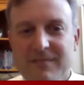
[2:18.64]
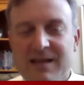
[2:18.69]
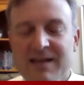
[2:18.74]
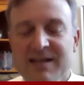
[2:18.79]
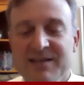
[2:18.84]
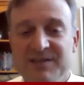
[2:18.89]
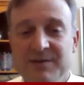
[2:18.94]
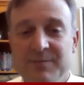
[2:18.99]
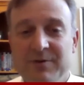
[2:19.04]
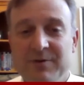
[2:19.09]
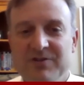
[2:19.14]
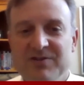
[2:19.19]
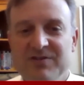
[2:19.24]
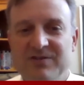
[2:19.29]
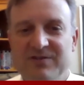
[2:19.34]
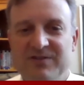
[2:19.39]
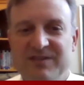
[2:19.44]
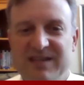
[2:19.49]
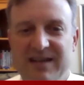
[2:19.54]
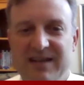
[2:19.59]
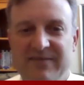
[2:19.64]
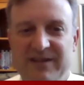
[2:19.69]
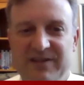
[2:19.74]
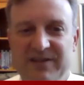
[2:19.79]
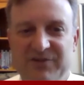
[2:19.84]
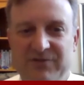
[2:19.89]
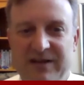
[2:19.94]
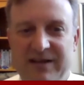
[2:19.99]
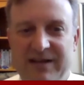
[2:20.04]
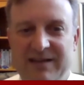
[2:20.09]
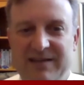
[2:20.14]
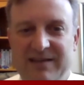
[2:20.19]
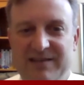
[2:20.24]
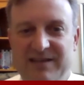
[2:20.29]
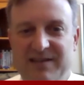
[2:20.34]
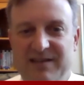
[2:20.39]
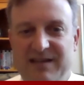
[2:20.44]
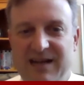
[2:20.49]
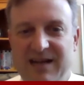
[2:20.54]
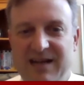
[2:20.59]
as the personal savings rate has
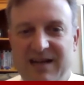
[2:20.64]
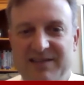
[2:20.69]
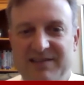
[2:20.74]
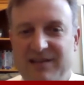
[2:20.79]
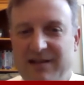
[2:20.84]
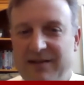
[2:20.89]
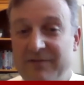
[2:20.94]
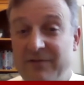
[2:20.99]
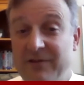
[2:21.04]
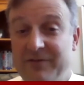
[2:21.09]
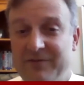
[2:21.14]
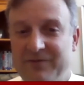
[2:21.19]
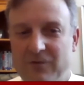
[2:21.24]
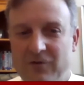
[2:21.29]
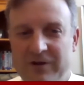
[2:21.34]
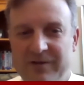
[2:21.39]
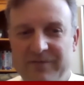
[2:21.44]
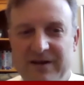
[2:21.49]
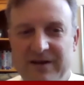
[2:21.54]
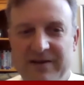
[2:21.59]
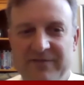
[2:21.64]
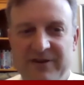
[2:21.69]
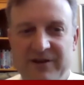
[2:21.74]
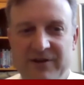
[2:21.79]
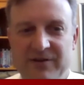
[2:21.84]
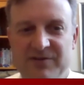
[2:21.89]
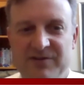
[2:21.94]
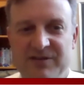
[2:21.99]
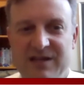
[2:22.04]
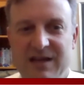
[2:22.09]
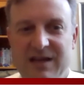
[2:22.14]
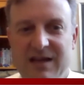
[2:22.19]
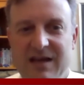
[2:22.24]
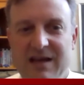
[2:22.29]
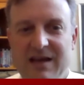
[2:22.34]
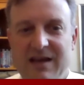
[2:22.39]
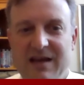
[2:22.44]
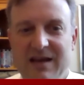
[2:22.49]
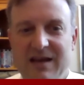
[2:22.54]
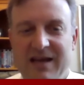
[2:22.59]
hit the highest level in forty-five years,
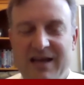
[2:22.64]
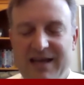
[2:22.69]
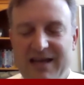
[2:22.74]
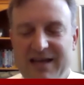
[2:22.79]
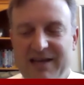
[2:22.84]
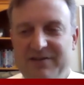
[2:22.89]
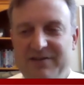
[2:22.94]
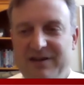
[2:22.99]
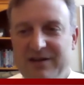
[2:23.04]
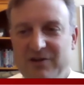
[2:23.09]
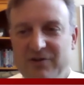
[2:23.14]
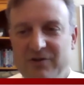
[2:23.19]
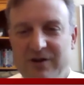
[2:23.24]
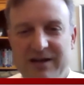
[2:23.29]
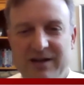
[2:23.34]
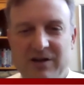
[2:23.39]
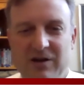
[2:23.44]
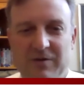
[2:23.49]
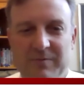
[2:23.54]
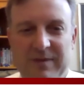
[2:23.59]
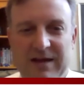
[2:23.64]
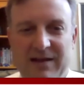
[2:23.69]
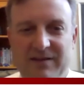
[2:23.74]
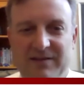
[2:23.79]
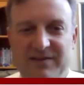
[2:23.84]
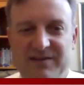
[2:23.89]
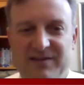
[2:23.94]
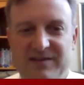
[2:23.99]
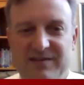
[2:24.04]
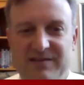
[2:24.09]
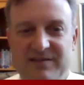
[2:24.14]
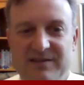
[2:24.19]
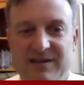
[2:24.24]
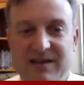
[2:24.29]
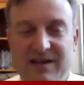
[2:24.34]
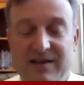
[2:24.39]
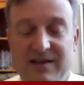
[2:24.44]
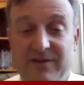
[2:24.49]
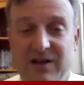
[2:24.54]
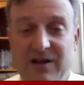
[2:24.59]
and credit card balances
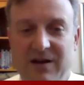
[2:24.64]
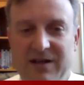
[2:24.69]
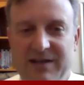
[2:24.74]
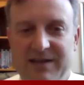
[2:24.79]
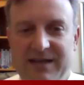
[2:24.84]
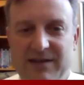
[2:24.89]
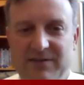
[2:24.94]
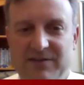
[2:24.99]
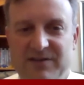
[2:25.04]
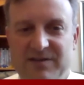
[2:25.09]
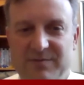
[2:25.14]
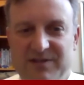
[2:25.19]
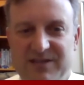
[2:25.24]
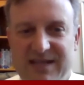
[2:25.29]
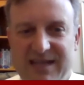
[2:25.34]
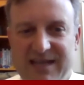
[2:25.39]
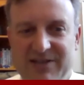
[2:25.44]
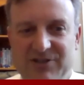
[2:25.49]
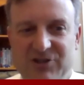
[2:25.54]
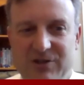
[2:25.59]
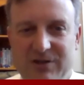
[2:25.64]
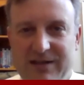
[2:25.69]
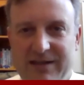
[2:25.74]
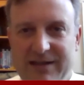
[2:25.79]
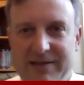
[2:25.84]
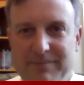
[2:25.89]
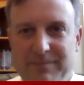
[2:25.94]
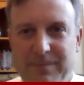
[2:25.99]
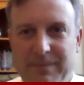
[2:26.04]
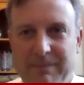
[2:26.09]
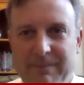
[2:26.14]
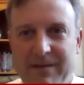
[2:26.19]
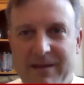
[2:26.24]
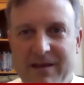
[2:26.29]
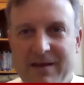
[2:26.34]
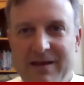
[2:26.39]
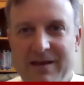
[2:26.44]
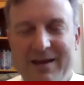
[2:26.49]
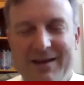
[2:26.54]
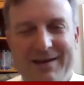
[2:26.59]
have gone down substantially.
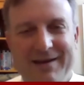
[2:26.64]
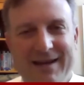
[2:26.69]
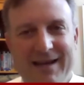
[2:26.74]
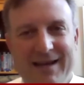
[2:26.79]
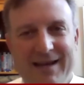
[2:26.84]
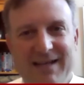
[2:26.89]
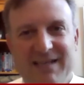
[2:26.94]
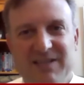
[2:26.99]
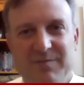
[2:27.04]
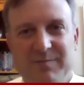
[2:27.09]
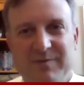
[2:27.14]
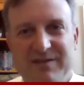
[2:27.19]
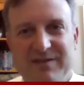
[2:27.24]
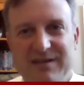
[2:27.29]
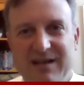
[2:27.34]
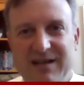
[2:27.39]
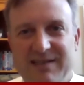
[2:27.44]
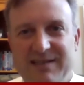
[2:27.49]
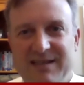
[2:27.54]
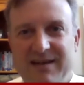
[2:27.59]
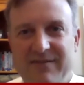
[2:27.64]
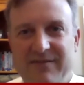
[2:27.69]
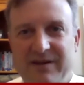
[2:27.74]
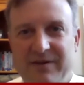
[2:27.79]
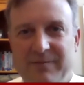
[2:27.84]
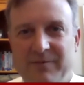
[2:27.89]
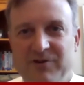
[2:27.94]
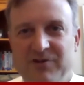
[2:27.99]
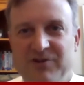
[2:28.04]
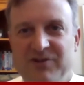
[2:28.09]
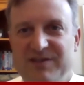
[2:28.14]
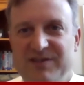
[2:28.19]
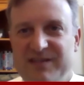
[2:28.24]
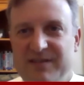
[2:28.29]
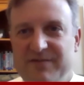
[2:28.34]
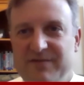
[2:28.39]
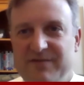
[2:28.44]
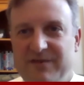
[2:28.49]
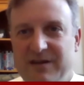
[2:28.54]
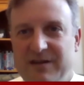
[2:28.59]
Next, besides having an emergency
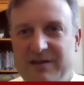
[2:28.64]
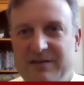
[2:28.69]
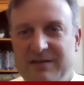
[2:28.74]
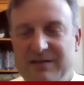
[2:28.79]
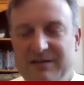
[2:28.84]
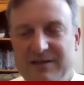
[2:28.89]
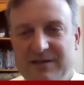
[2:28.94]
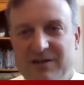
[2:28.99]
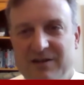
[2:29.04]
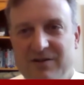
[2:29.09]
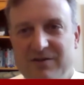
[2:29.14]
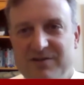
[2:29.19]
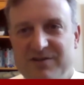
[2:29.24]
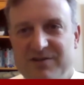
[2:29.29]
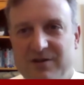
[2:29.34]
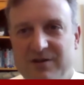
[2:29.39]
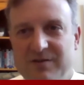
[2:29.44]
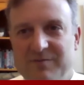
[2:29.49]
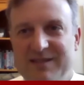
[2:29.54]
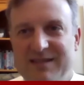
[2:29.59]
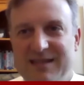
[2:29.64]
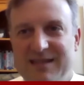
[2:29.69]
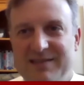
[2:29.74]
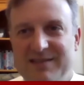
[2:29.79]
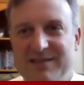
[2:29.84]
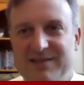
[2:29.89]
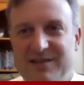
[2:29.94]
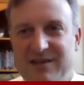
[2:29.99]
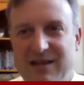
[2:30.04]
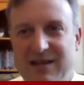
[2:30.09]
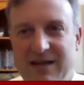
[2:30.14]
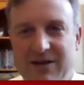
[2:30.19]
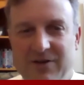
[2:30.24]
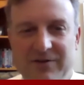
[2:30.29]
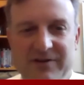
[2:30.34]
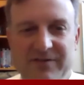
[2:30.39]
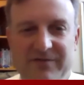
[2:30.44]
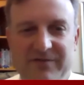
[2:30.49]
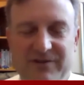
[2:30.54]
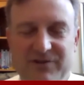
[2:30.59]
fund, the current circumstances allow
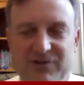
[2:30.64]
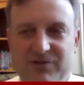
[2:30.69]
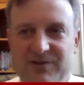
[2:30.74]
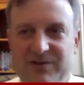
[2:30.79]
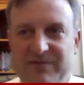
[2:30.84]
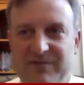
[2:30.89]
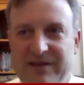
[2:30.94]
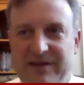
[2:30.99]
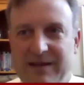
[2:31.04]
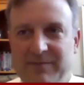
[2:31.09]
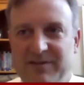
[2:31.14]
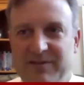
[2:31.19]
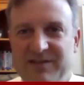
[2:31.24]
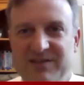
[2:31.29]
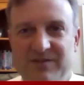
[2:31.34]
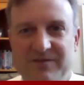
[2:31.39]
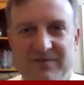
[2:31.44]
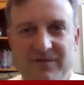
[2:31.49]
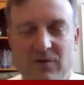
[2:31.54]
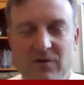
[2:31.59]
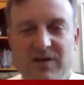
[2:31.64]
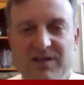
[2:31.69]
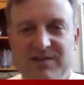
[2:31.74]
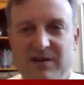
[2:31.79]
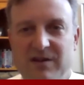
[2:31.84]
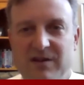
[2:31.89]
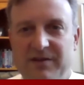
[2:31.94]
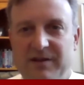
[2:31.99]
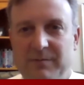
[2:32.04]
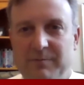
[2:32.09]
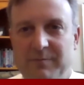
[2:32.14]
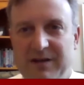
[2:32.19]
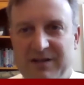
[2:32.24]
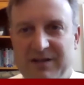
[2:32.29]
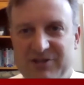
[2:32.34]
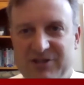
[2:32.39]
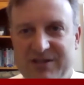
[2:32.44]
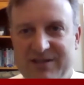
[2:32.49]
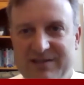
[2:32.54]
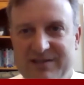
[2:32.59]
individuals and families to focus on their
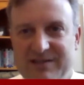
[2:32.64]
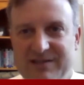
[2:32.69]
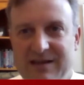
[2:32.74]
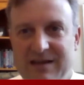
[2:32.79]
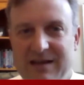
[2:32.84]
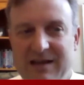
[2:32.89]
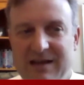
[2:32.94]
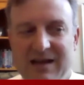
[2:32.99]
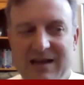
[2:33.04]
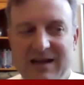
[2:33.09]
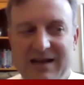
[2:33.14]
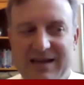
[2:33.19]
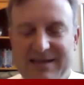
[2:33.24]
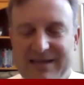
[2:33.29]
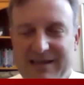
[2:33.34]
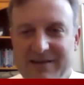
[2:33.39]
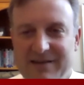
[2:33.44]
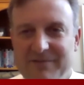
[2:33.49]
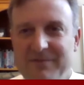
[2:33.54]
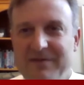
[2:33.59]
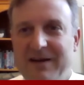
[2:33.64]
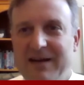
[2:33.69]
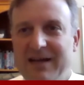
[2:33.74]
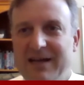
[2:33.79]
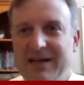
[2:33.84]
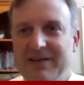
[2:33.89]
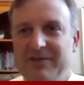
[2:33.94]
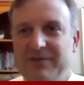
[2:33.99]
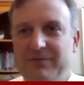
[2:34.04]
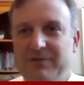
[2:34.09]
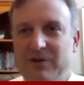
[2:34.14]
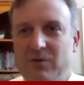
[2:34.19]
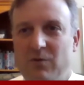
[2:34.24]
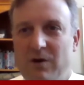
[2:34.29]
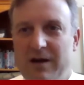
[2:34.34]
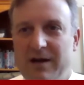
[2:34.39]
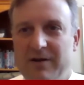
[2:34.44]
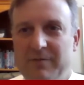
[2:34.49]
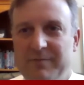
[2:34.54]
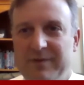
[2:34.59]
budgets, identifying the
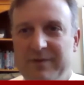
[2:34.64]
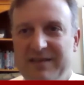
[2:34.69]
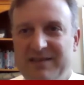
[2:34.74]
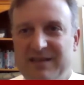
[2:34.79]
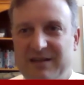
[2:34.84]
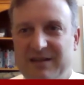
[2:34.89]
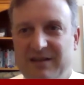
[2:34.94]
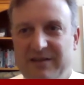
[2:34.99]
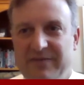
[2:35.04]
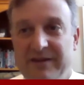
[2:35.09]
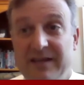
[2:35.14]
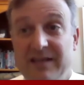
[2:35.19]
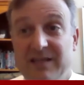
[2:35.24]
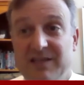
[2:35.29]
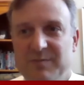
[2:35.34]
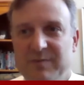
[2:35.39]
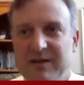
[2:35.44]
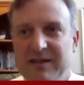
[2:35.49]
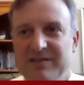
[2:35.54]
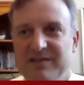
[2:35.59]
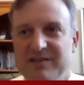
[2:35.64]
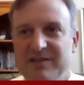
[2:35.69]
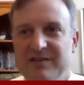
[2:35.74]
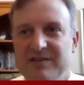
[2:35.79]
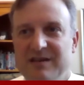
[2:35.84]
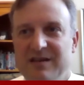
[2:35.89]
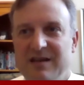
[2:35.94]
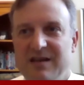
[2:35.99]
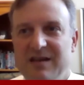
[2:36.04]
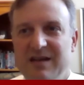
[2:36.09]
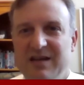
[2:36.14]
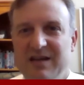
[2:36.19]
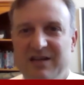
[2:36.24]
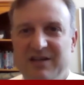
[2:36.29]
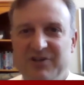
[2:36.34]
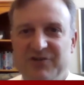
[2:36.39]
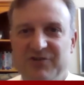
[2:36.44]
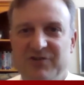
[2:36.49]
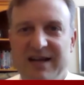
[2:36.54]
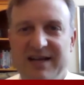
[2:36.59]
required basic living expenses,
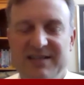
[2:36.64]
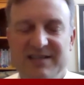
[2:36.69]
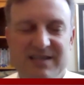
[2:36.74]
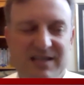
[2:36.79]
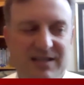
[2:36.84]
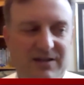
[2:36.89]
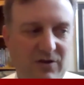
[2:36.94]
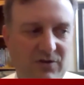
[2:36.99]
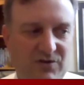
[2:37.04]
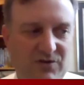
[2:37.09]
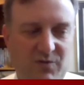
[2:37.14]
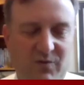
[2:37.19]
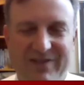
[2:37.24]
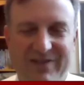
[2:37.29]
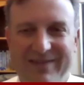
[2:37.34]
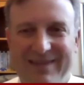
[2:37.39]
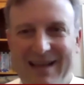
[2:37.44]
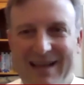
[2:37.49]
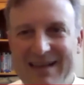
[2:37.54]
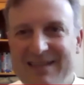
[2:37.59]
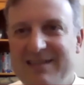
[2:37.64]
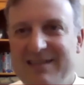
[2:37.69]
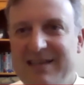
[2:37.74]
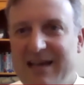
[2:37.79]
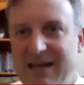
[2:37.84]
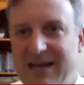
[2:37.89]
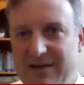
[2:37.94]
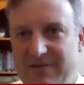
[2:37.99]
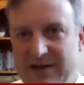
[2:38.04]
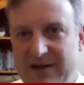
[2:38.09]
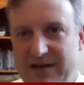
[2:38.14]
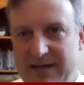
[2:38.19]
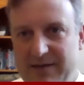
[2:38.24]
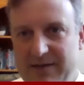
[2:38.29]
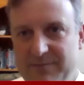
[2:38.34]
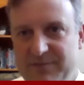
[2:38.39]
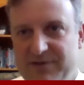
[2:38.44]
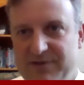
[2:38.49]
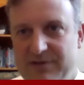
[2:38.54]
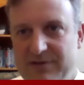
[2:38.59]
contrasting those with nice-to-have
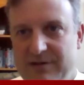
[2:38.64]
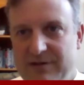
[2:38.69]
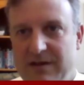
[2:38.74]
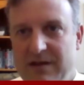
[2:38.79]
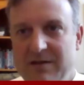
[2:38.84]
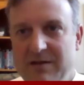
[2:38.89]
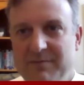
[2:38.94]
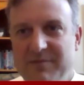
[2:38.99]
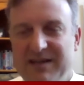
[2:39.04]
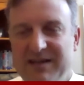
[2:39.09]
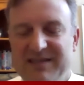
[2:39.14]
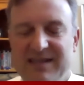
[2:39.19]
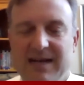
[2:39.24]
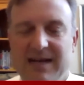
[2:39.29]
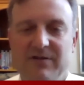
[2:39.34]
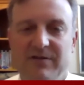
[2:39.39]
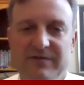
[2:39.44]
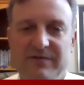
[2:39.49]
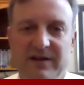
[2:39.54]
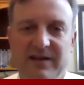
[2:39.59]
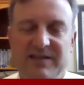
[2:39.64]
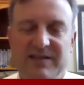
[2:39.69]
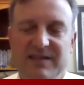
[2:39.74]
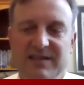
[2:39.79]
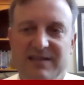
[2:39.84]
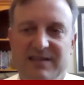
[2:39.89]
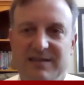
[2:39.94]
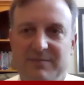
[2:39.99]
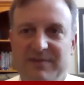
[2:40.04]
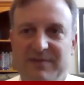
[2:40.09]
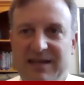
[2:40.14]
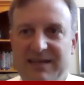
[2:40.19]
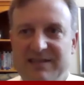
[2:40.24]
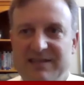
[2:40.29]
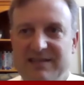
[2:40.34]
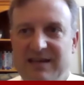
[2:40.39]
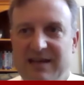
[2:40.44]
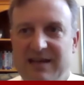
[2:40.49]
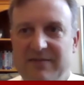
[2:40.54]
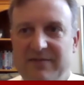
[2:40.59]
items. By sacrificing some
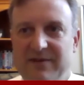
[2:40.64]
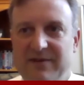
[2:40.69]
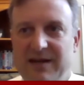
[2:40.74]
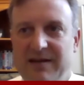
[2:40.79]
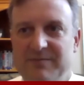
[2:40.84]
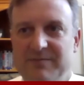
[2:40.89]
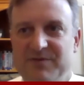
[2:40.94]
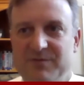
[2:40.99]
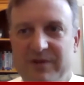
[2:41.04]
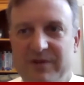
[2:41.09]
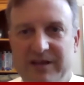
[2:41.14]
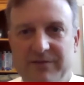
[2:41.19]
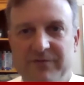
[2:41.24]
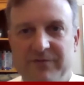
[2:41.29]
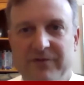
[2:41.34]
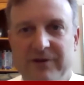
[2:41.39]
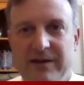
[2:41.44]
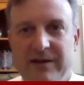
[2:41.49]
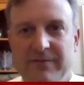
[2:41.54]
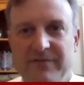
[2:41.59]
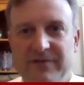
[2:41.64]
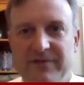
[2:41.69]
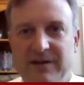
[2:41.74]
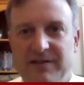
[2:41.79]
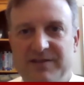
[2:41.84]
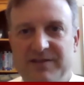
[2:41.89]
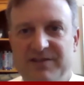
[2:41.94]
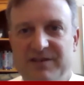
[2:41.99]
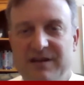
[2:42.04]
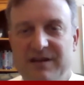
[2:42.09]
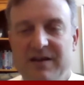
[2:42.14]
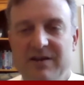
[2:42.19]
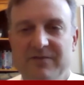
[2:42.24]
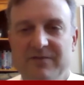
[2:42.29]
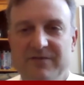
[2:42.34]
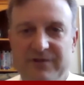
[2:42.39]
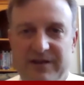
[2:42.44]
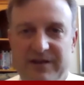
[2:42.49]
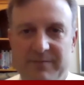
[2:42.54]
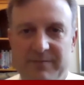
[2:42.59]
nice-to-have items, we can free up funds
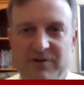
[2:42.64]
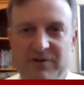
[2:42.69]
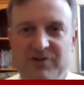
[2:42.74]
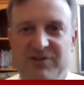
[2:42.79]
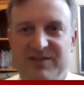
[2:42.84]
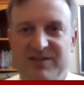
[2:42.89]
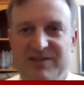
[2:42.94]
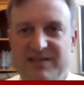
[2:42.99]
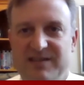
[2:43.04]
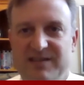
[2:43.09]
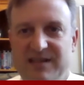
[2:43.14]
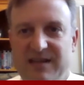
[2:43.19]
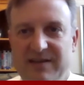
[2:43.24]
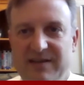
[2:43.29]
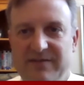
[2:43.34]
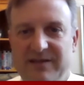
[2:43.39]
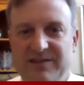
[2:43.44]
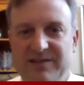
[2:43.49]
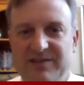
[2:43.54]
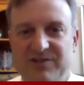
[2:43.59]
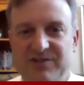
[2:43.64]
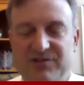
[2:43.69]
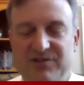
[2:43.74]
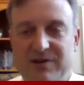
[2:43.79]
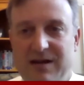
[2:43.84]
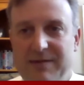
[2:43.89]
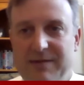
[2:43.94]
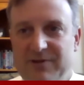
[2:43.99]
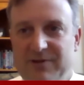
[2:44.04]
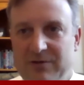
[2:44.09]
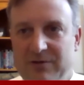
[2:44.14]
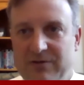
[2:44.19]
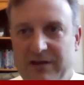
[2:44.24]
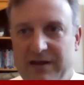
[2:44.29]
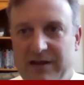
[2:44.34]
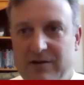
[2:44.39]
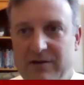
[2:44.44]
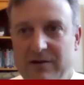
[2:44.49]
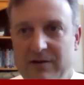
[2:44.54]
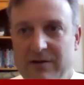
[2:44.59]
for the emergency savings described
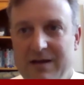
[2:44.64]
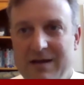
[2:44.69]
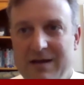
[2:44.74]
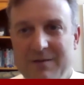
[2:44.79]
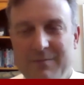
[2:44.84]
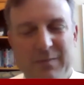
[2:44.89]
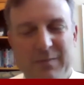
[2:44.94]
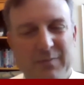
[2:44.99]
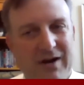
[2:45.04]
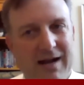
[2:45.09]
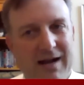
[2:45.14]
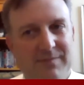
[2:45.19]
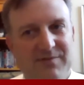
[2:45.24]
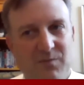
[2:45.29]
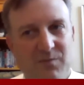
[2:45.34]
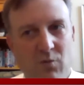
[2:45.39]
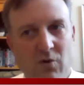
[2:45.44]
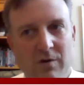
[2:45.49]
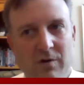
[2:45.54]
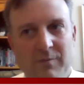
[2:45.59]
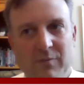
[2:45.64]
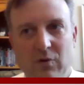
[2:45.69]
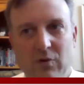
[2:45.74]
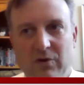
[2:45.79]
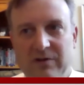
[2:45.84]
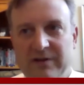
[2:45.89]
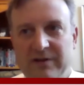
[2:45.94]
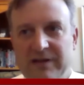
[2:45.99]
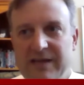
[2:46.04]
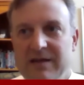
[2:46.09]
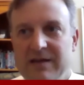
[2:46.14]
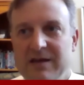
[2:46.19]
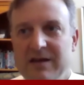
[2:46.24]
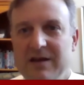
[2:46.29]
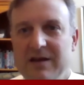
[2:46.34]
earlier. But perhaps more importantly,